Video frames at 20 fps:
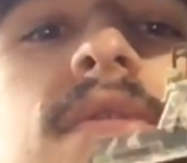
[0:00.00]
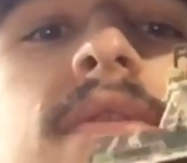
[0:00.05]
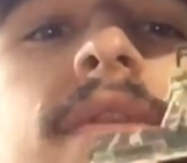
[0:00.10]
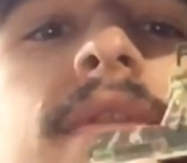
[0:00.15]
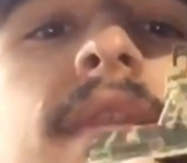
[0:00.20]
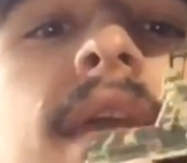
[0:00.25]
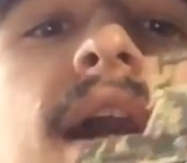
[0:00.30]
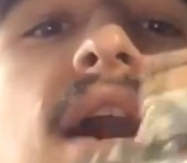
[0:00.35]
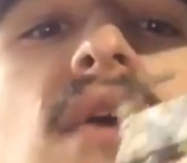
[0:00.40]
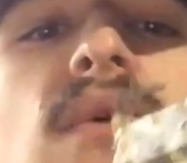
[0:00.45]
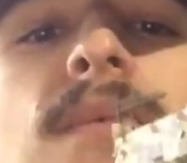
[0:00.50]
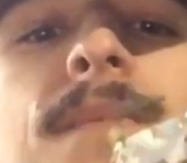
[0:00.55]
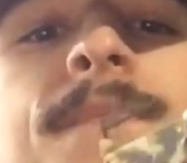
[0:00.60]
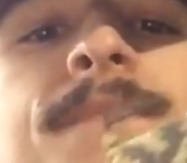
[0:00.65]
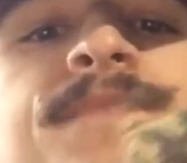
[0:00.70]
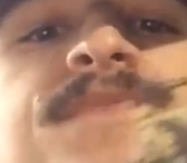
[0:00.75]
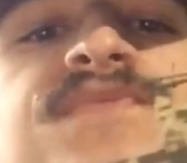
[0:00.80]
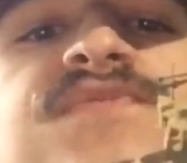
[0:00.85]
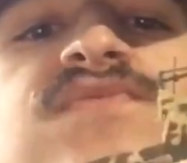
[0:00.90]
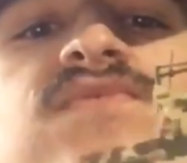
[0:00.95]
Now,
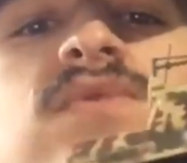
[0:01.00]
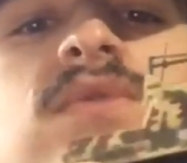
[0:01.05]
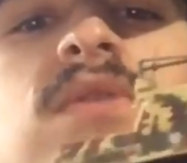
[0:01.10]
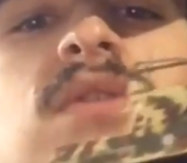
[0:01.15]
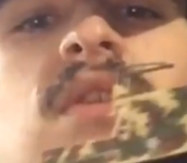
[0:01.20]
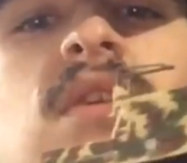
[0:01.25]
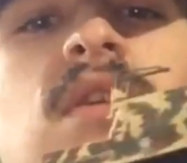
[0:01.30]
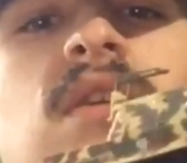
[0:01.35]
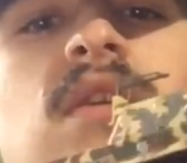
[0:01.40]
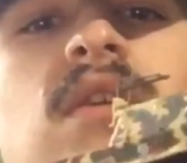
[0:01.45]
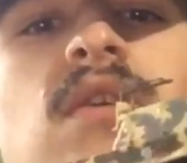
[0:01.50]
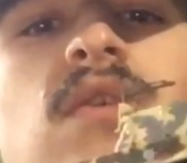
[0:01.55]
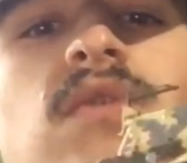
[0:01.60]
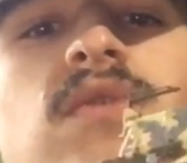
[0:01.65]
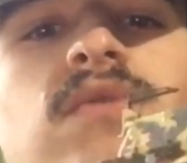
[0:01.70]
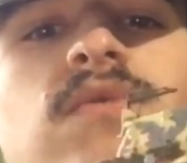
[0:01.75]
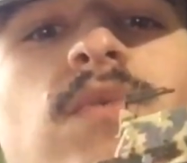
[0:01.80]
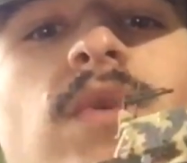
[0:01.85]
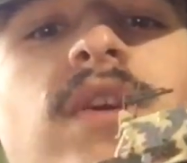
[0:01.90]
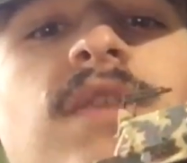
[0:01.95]

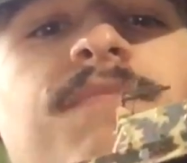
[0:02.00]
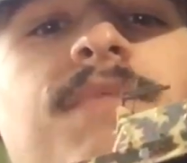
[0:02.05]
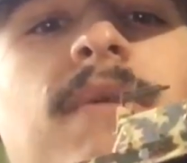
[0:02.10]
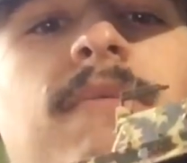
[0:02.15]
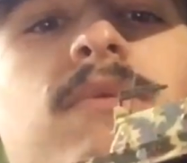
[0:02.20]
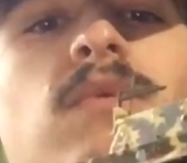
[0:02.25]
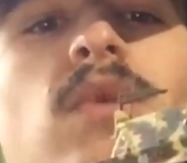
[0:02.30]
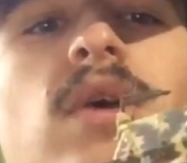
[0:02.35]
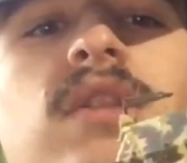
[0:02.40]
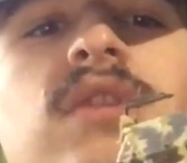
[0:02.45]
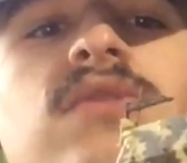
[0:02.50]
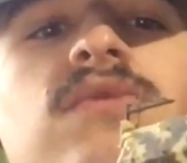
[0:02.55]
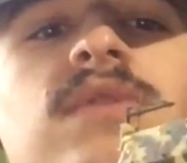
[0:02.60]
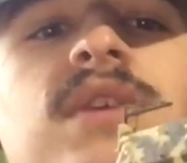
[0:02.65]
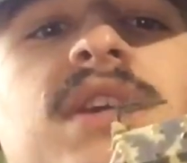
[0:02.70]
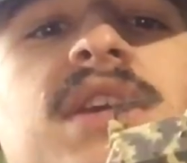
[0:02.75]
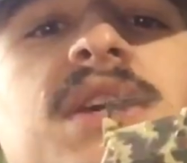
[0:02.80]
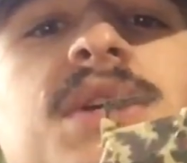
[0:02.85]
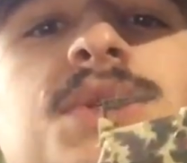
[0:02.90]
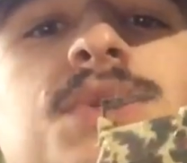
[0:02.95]
what you're probably
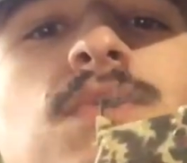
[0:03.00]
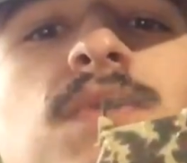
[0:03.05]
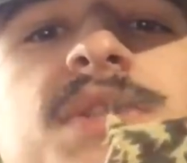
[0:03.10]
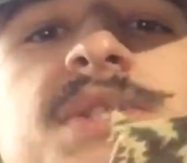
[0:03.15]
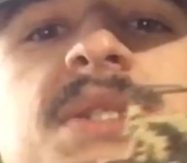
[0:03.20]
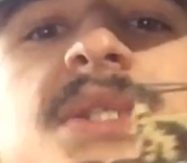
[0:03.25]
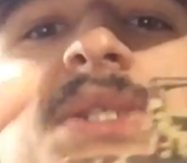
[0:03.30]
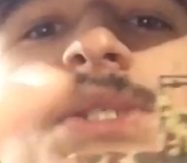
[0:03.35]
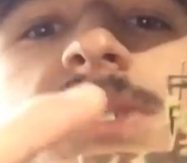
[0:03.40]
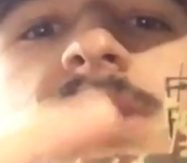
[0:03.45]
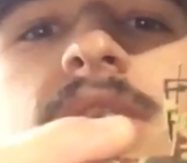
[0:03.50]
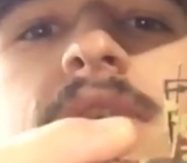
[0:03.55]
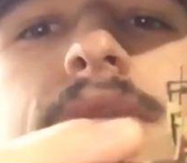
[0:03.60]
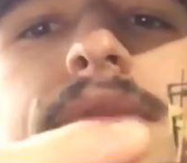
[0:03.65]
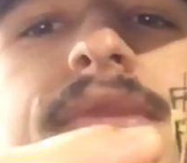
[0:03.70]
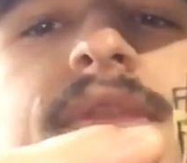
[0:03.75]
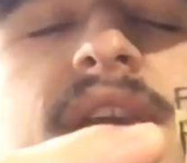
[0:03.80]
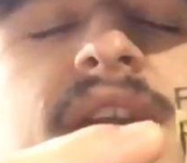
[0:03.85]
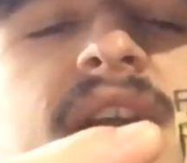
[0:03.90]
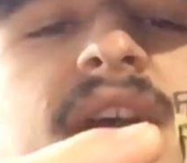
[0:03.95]
wondering is, what's this little
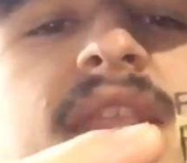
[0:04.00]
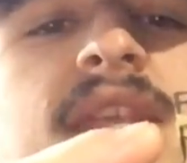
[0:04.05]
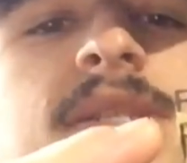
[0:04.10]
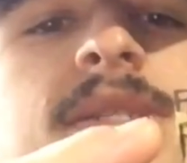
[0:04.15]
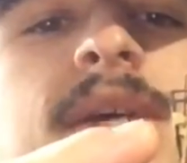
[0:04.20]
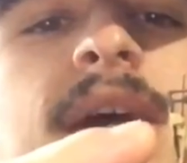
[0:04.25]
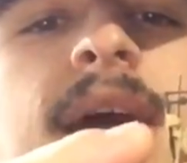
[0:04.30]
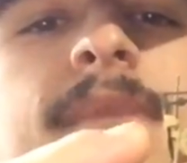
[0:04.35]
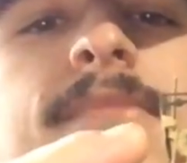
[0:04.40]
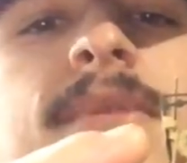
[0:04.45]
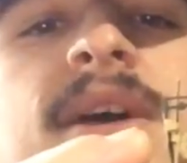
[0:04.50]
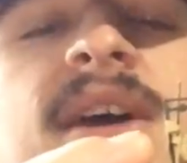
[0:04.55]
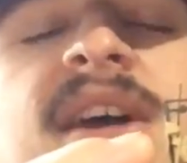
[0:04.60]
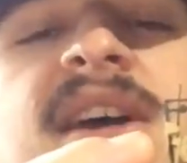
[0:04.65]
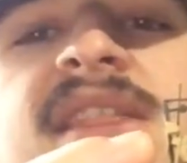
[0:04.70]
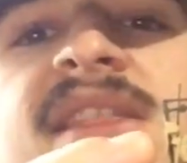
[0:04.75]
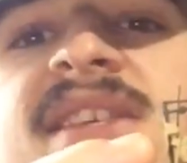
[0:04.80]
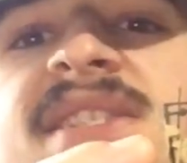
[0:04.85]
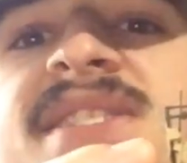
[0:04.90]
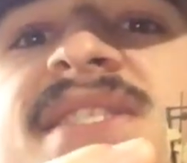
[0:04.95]
thing on the top?
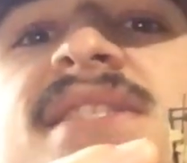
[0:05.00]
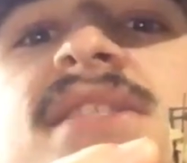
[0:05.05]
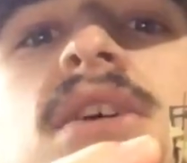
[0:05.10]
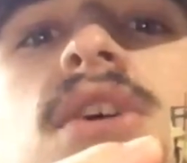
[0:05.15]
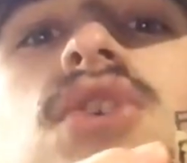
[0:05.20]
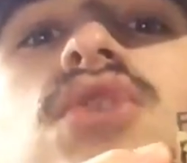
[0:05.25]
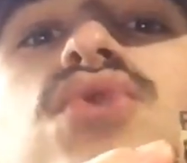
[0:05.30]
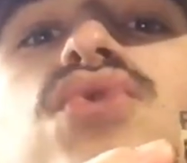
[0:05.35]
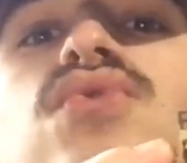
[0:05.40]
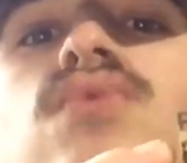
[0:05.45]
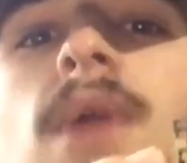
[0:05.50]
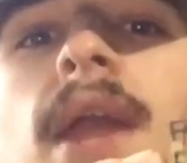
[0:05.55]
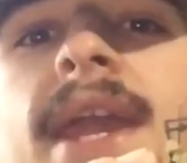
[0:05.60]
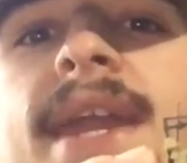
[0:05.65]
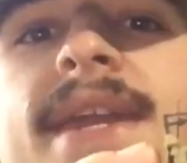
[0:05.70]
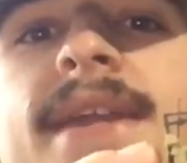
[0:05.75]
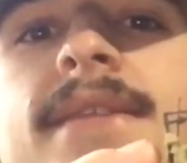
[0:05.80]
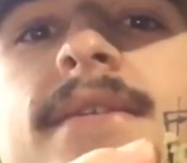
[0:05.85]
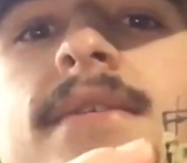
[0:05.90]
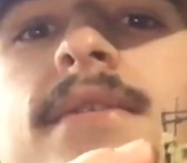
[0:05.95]
This is a
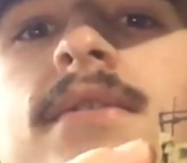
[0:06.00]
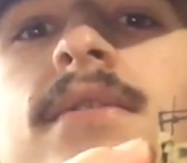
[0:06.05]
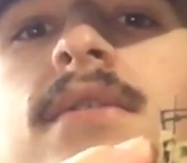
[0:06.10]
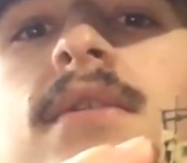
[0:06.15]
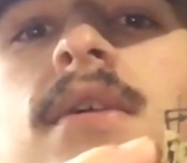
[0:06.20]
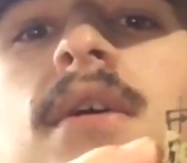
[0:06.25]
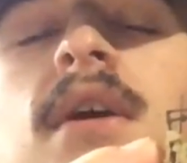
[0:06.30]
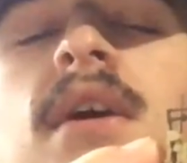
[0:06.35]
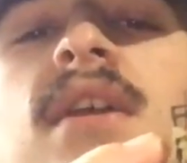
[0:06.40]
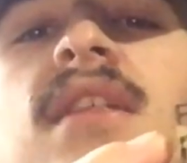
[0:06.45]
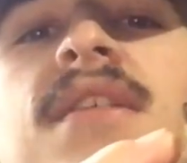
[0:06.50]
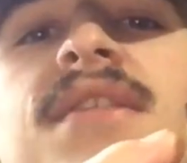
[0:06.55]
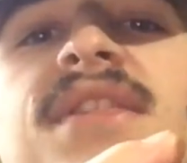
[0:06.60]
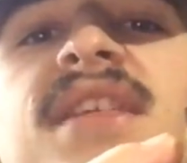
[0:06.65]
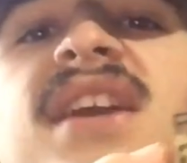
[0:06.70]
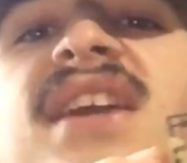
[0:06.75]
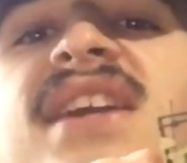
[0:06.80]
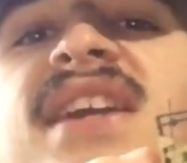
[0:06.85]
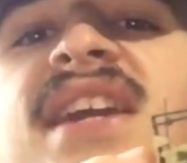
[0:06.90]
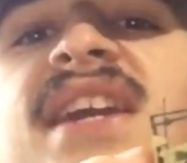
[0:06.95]
crane. The
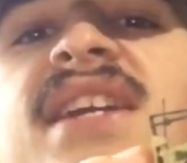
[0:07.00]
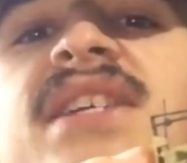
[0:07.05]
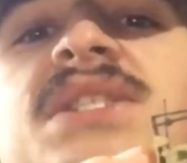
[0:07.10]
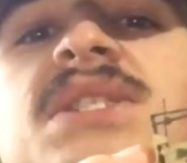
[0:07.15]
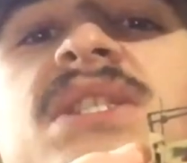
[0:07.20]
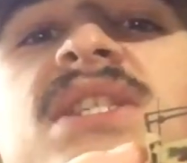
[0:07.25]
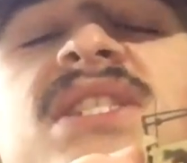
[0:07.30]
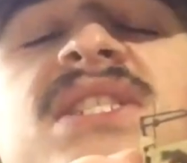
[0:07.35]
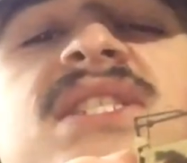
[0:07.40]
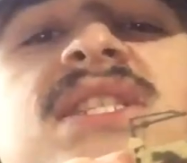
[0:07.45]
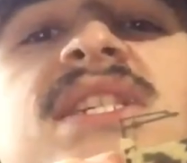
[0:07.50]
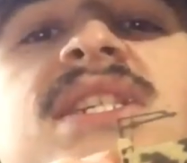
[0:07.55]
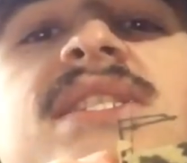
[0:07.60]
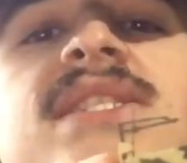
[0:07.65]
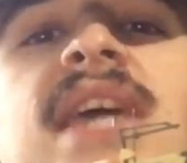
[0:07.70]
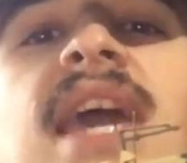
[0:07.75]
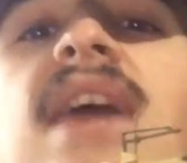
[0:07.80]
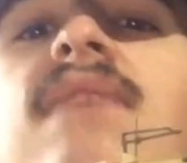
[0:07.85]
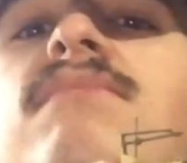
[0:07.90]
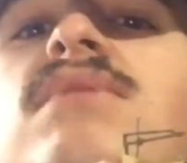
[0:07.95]
thing is, this thing's
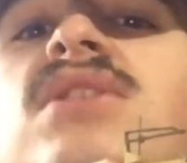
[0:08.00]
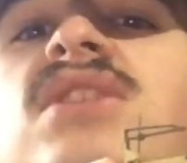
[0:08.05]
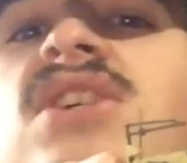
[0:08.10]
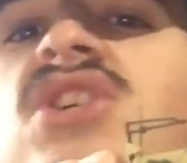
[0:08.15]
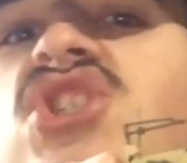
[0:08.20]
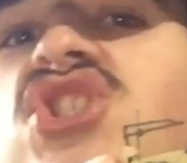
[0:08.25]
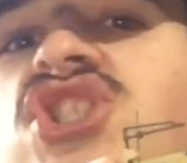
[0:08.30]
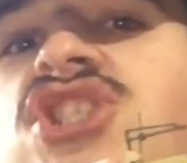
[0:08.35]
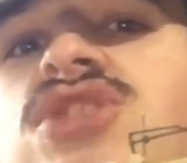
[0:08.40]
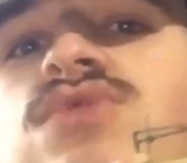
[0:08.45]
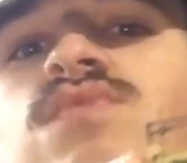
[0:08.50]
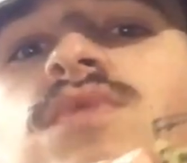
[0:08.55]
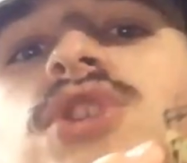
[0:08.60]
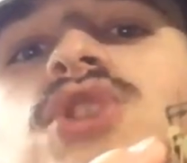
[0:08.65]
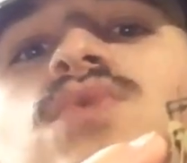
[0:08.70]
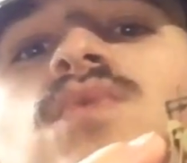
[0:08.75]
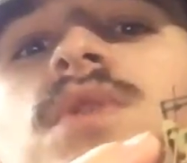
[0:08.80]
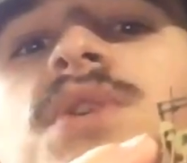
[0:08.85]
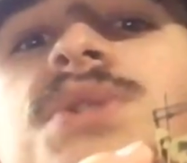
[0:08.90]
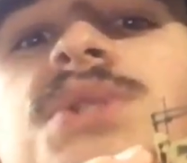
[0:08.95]
ammunition,
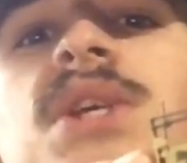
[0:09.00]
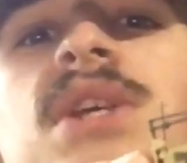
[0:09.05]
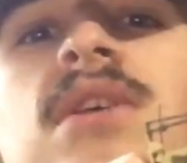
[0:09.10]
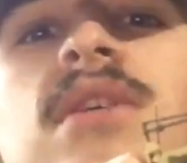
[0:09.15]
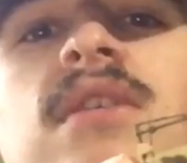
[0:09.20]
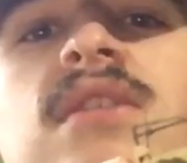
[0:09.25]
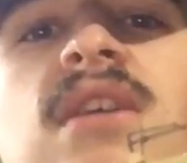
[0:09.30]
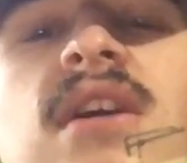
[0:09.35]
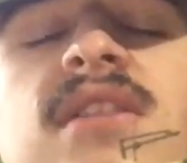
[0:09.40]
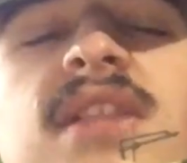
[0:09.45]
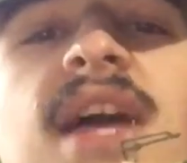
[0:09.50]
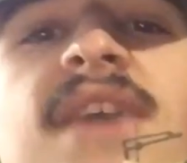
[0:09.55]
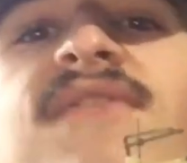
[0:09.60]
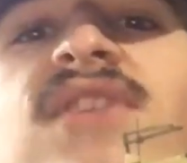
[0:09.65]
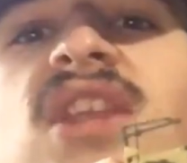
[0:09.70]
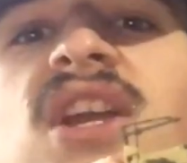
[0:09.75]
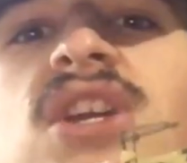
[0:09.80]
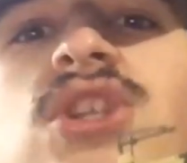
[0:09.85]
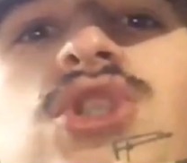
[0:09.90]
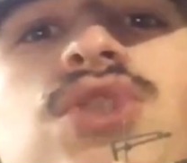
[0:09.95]
which was
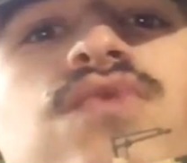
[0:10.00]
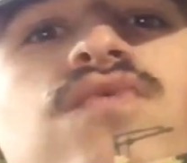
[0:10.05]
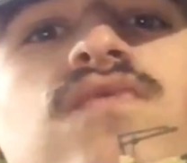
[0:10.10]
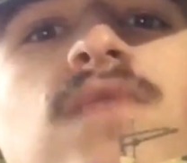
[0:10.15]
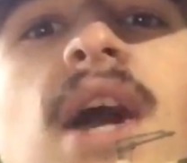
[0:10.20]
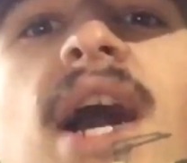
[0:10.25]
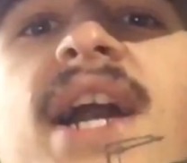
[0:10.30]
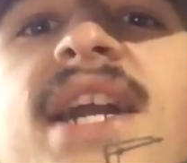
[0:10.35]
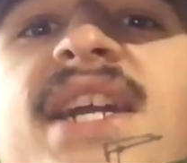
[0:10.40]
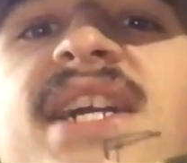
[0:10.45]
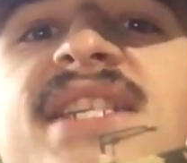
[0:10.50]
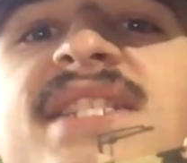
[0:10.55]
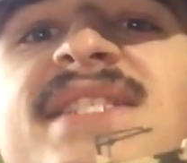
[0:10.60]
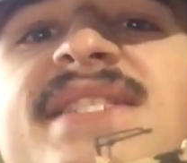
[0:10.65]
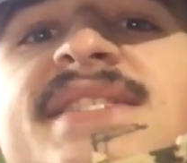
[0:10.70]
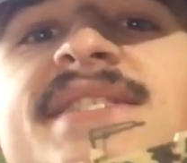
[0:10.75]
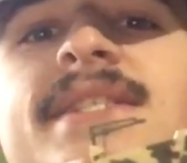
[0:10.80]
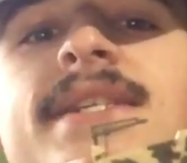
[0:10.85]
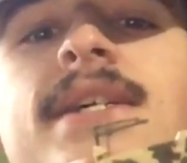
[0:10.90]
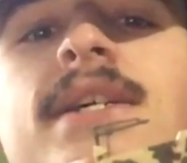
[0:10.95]
11-inch rockets,